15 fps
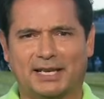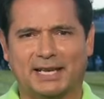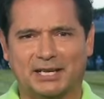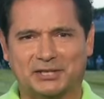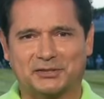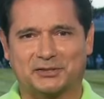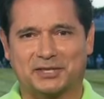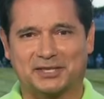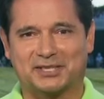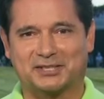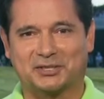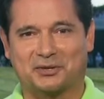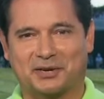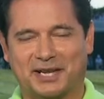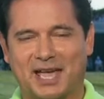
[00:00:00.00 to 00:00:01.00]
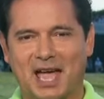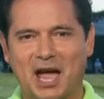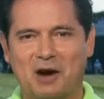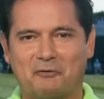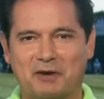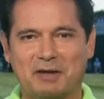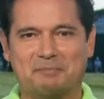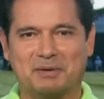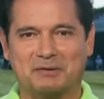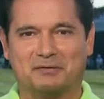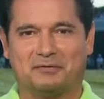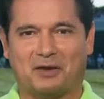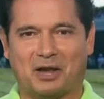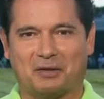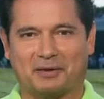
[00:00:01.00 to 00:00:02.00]
interesting story we've been
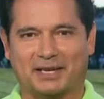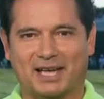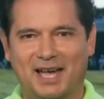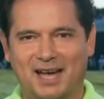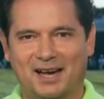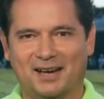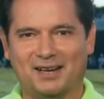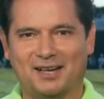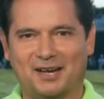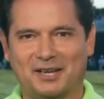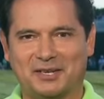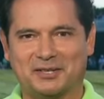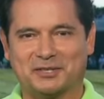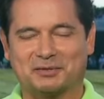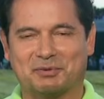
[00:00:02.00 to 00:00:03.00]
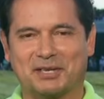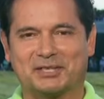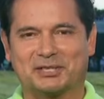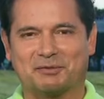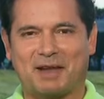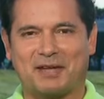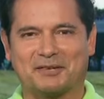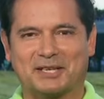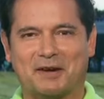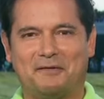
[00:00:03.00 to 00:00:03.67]
following uh, earlier this week surrounding a